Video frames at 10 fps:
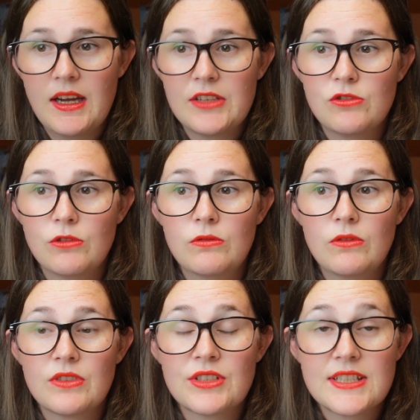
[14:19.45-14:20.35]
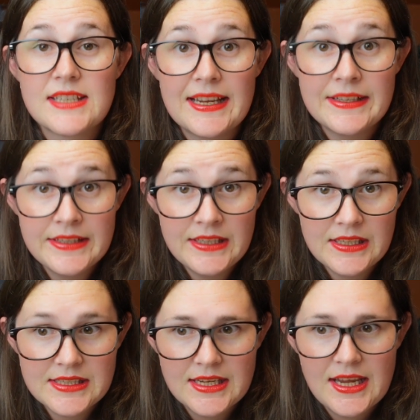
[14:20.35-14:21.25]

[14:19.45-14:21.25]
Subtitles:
I don't understand it.